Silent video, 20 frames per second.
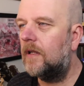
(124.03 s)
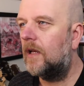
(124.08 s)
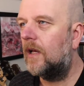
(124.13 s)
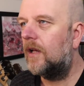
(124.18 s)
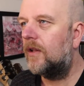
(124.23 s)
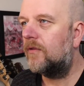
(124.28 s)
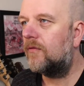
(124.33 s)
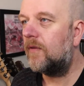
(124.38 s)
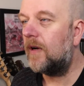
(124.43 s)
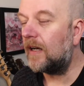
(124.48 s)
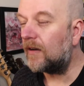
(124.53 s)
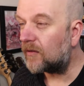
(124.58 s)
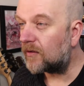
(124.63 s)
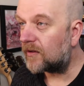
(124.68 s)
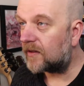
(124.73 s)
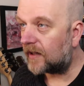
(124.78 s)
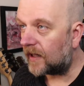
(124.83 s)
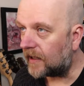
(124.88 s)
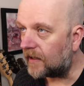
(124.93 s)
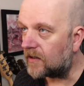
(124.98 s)

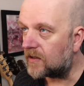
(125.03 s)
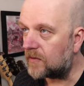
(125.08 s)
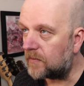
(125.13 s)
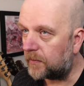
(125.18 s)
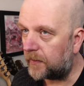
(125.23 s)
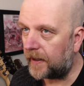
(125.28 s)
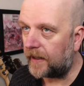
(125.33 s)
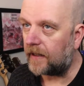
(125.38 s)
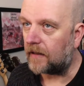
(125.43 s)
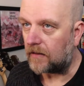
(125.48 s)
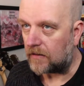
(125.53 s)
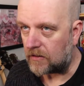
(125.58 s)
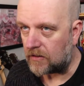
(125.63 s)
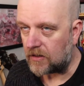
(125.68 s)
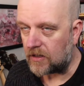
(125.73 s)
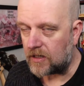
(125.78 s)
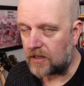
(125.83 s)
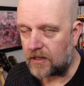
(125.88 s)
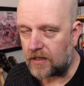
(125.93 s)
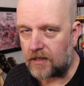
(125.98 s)

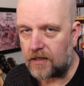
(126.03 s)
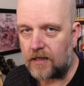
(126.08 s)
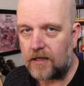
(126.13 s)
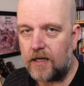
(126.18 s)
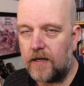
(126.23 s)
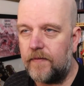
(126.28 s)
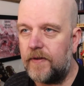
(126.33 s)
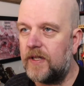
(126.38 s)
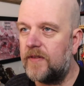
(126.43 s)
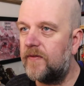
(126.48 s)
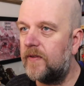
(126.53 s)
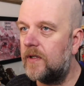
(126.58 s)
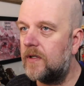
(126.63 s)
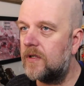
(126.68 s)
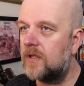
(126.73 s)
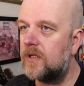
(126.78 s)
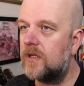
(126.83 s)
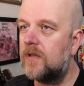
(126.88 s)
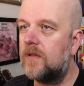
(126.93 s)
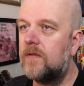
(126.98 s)
£300,000 of his
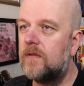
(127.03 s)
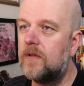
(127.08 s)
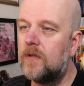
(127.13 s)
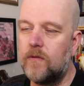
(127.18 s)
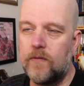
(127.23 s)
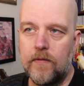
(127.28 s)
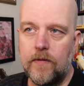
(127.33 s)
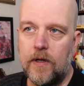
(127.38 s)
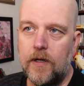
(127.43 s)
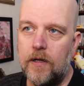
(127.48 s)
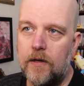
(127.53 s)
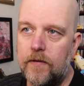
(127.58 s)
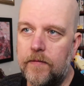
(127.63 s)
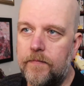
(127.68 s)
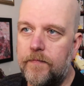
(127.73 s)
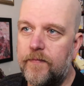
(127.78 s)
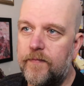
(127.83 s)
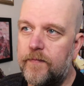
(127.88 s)
father's £1